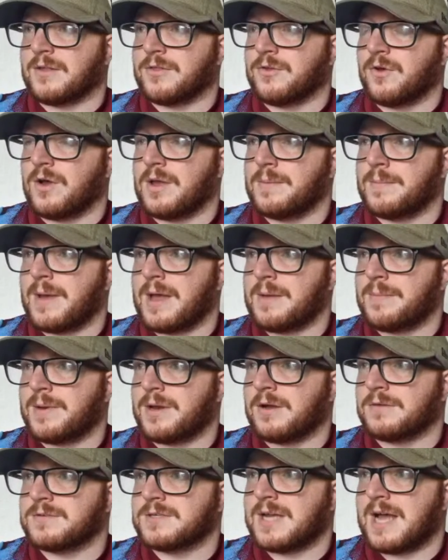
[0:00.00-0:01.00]
thought he may have been
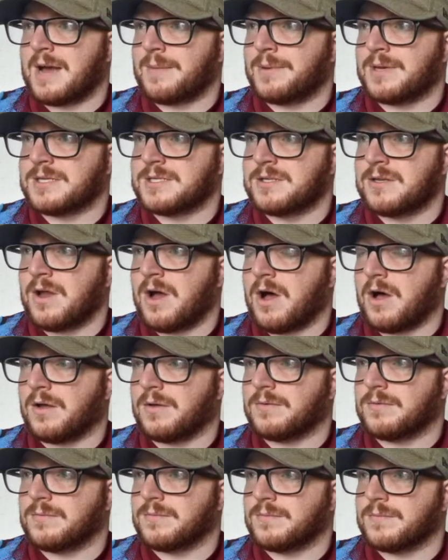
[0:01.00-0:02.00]
offside, but he's not.
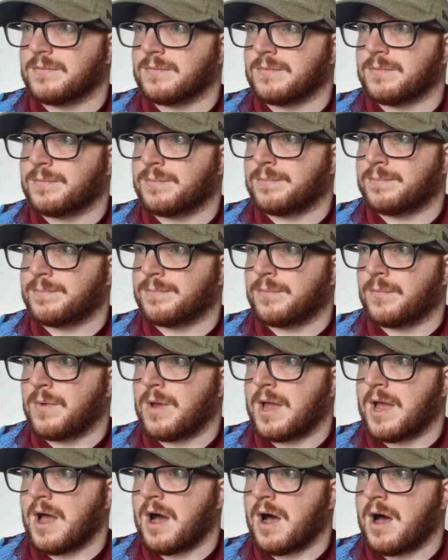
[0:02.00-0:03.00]

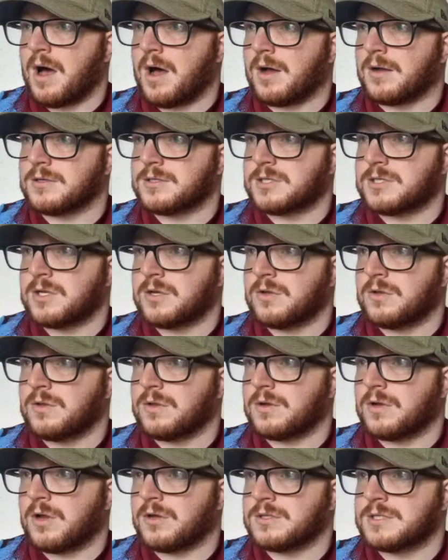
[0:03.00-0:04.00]
We are still
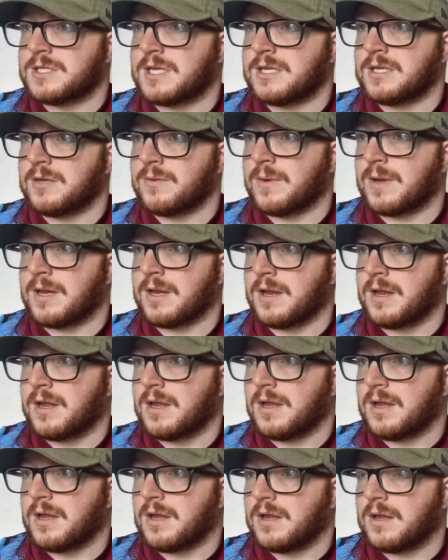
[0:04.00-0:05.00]
continuing.
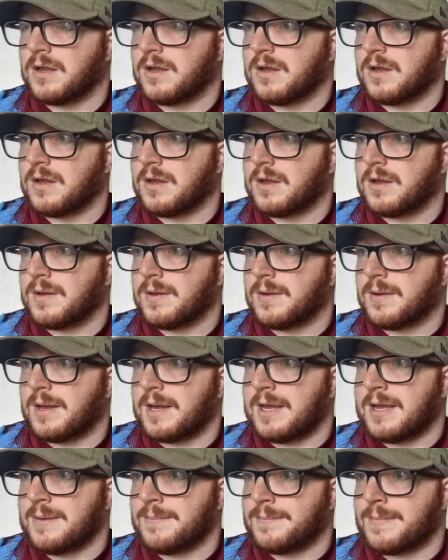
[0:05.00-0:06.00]

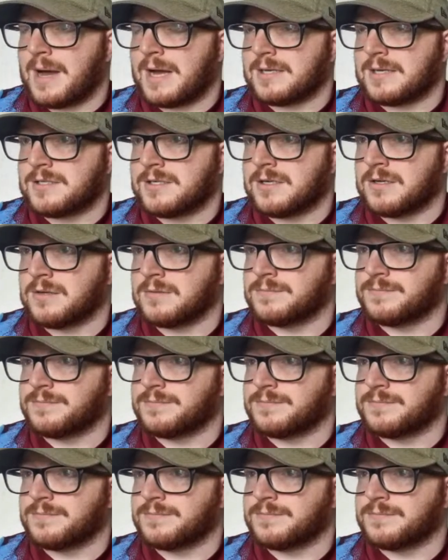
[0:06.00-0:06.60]
Ian Matson.